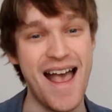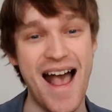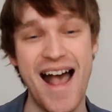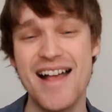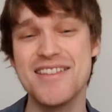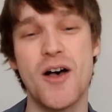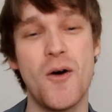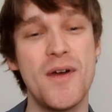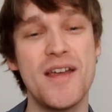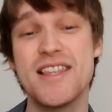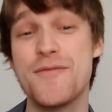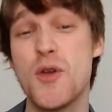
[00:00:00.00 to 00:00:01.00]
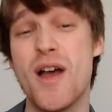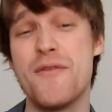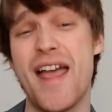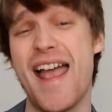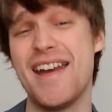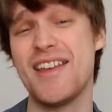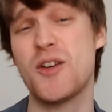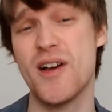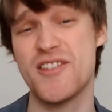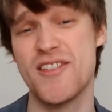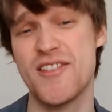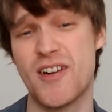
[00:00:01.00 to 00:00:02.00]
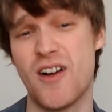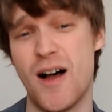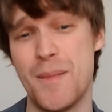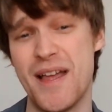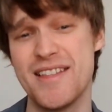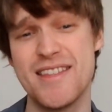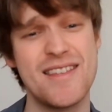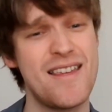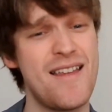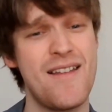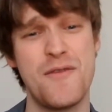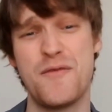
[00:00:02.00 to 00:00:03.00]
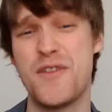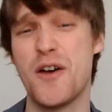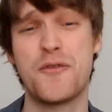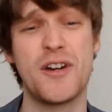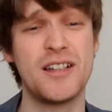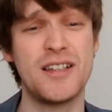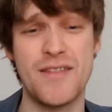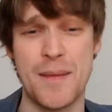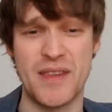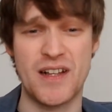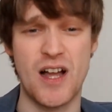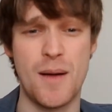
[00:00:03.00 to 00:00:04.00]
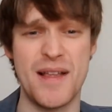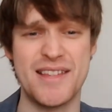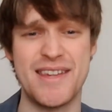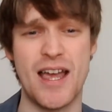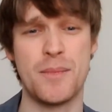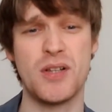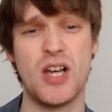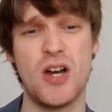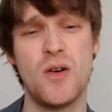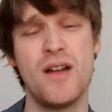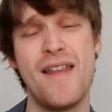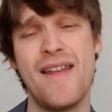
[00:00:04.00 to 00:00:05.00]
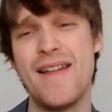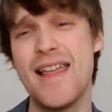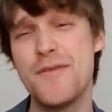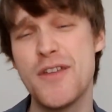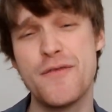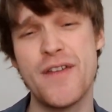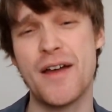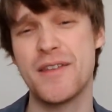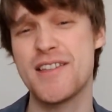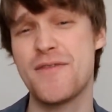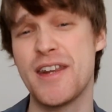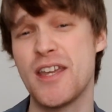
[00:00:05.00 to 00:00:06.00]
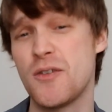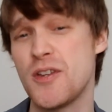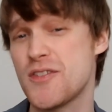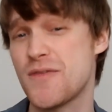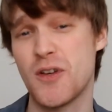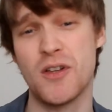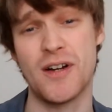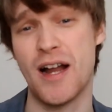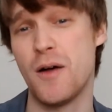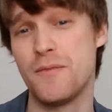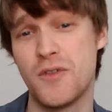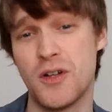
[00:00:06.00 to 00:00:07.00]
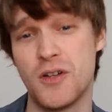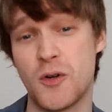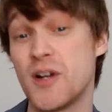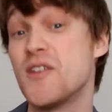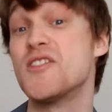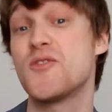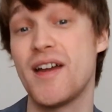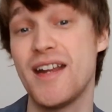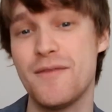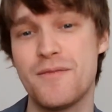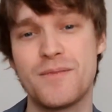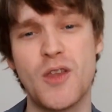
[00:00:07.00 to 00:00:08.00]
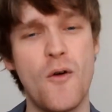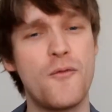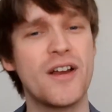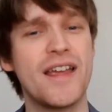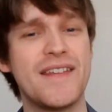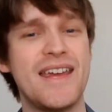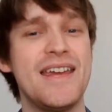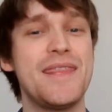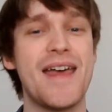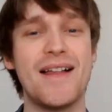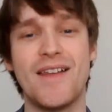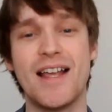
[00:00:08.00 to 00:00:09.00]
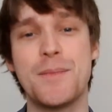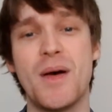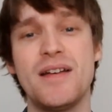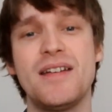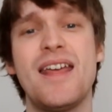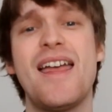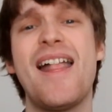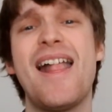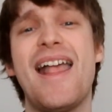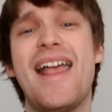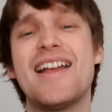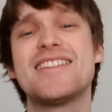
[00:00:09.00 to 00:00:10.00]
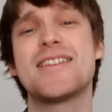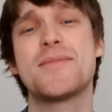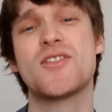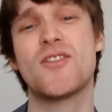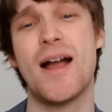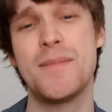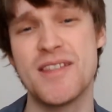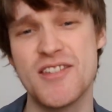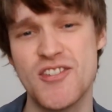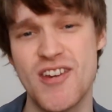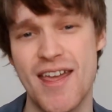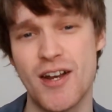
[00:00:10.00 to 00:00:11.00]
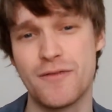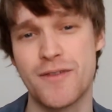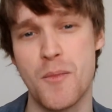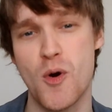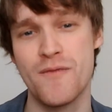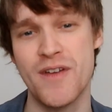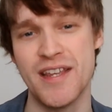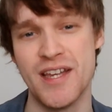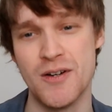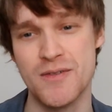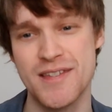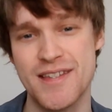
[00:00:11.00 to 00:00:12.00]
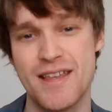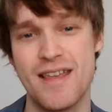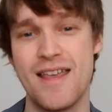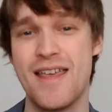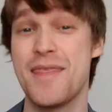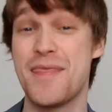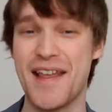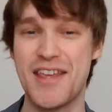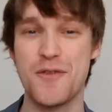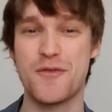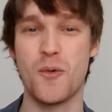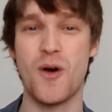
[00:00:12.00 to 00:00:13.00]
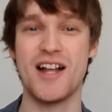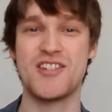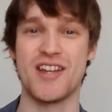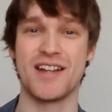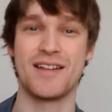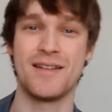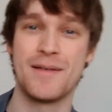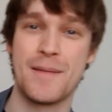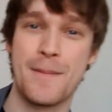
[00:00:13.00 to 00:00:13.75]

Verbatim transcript: As always, if you have any questions or comments, feel free to leave them in the comments down below if you found this video useful or helpful or you enjoyed it, don't forget to hit that like button and subscribe to this channel for more videos. Thank you for watching.